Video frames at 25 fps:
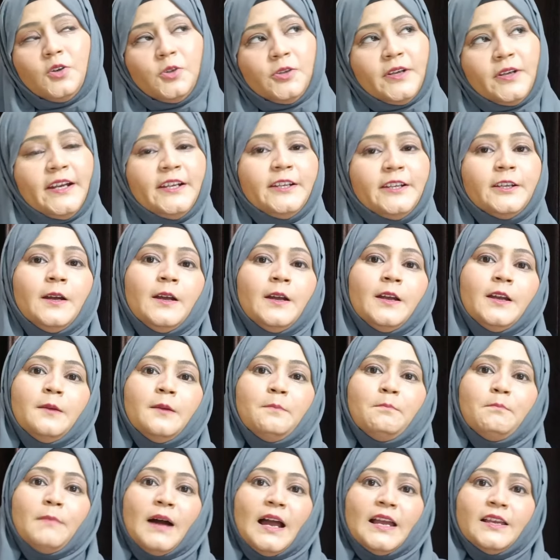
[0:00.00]
Alright,
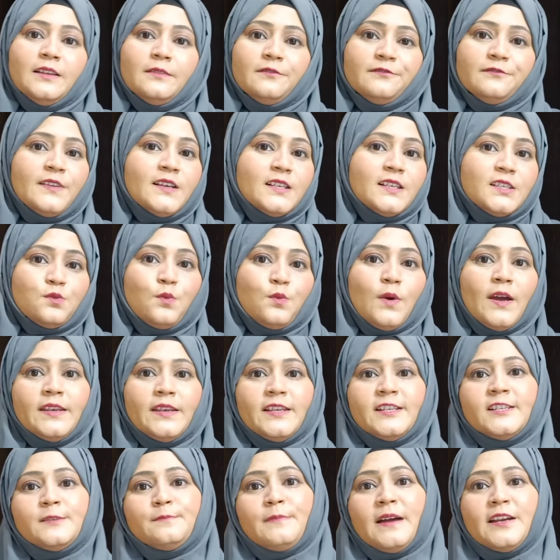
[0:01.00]
my first one
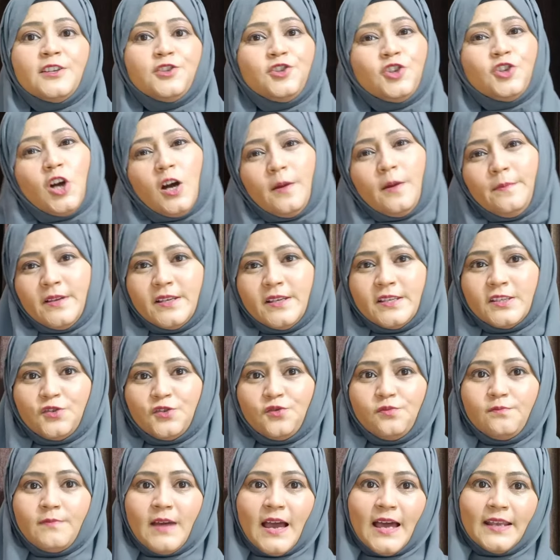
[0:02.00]
is, my job is
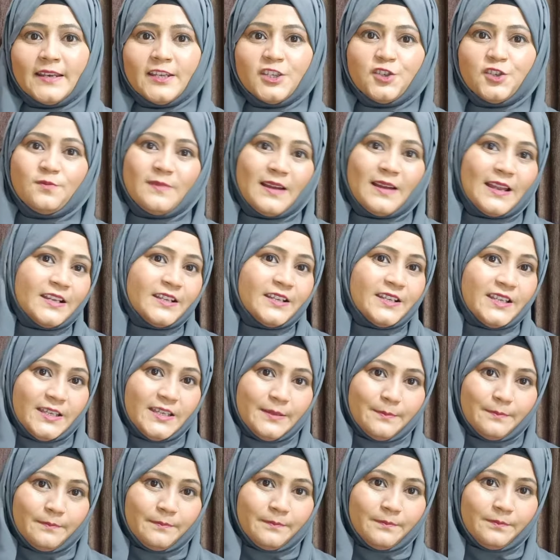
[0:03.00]
to manage my
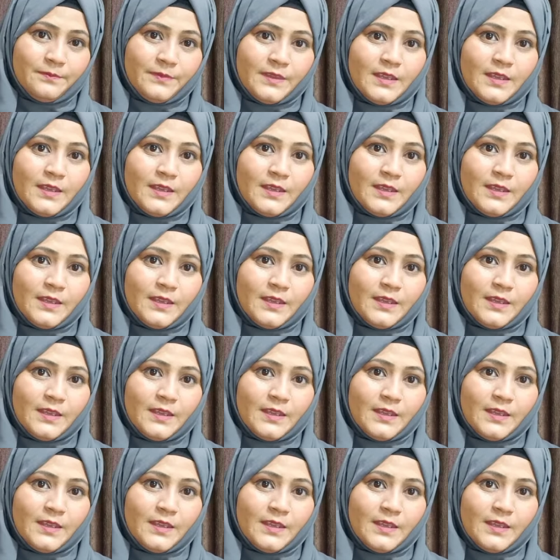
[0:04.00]
team.